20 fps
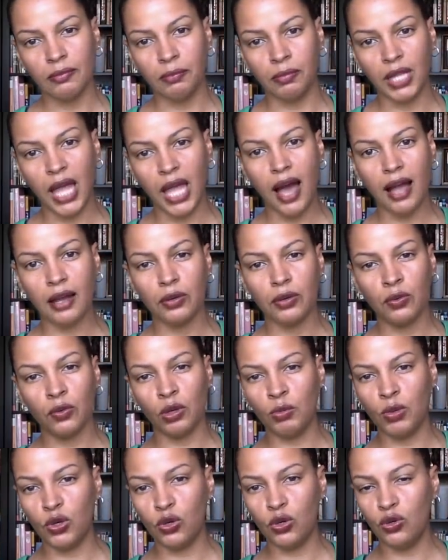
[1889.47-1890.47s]
Block,
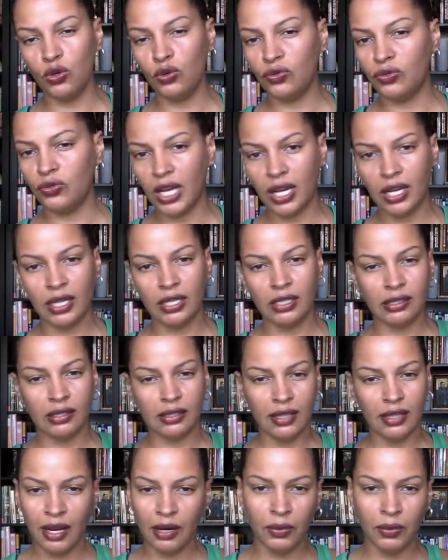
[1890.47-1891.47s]
remove,
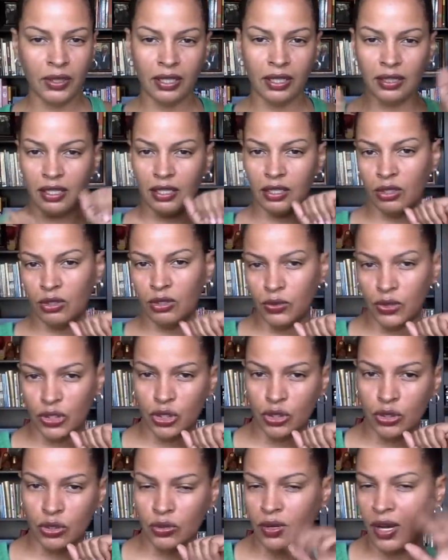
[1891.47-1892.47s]
done. I don't want nothing to do
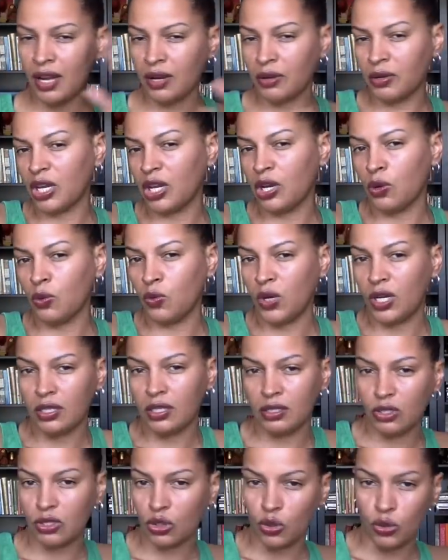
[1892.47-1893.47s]
with you. I don't care
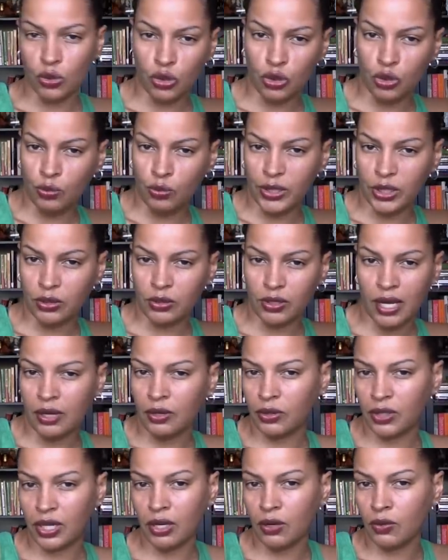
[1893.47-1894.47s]
what school you built. I
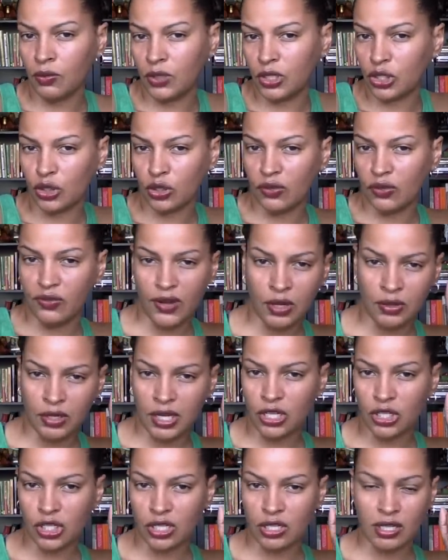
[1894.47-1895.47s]
don't care what your
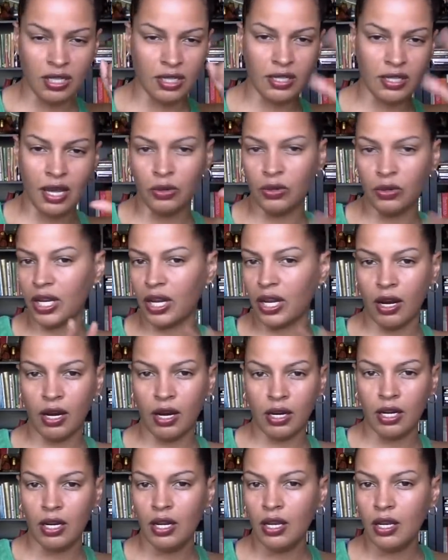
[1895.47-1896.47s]
foundation is. I don't
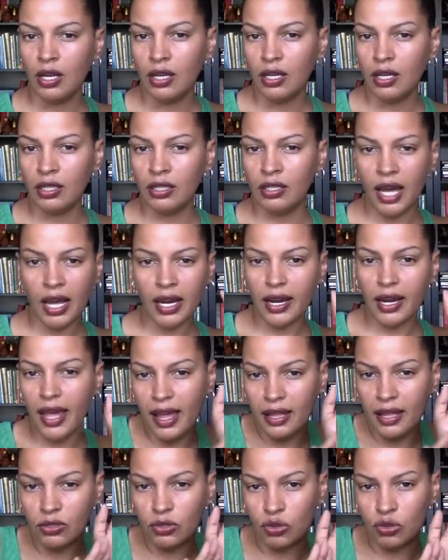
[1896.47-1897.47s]
care none of
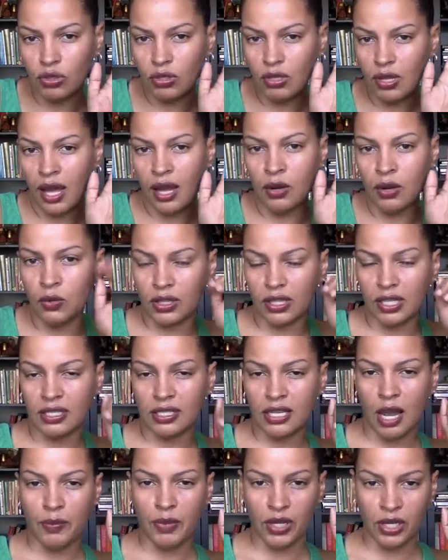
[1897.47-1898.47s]
that. I don't want that
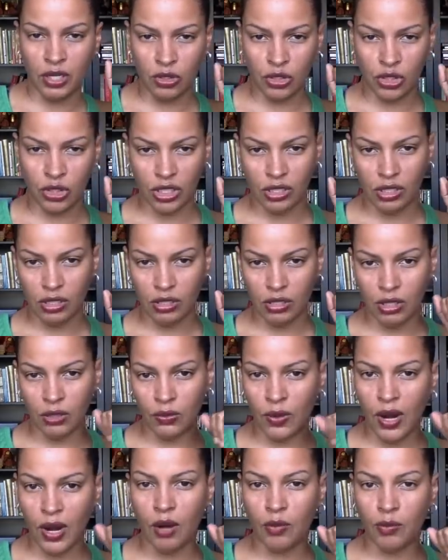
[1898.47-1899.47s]
type of energy
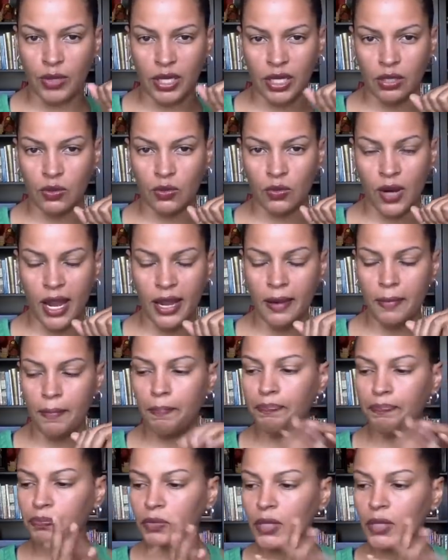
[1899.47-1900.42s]
around me, right?